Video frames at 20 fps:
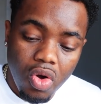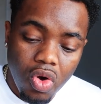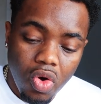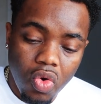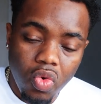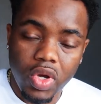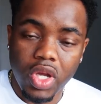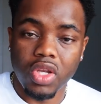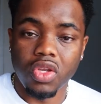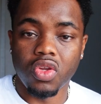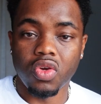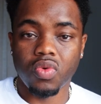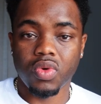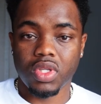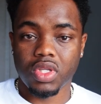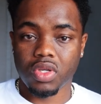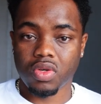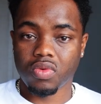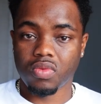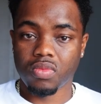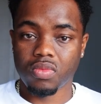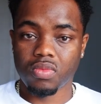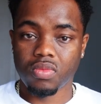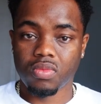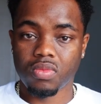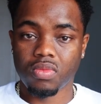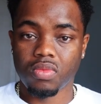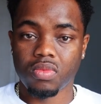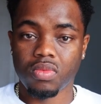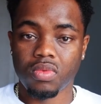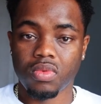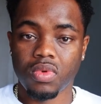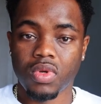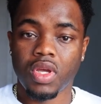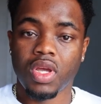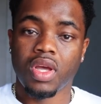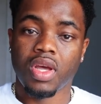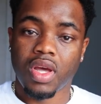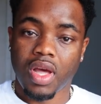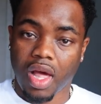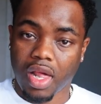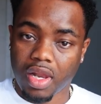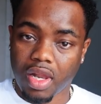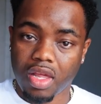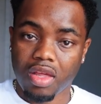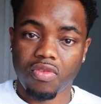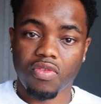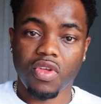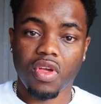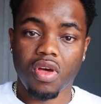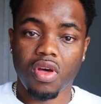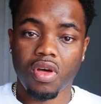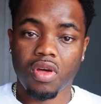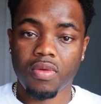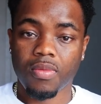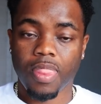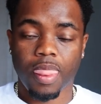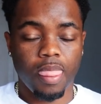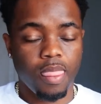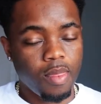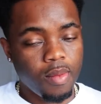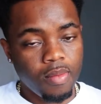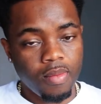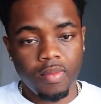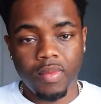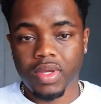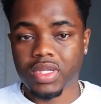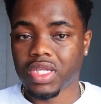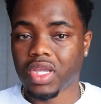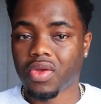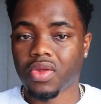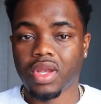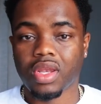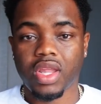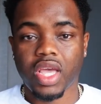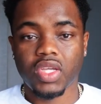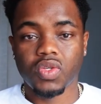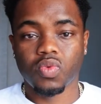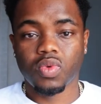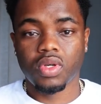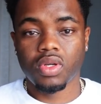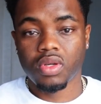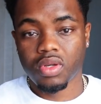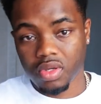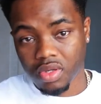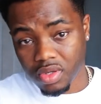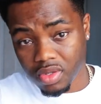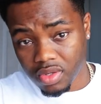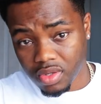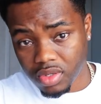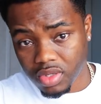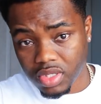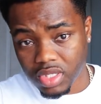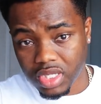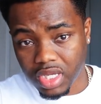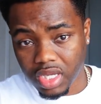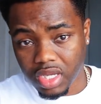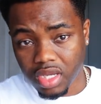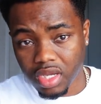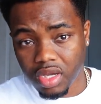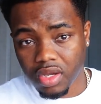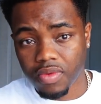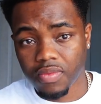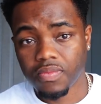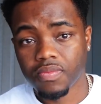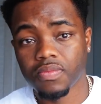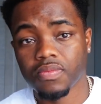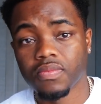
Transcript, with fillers: who could do it too. I love y'all. See you in the next one. Take care.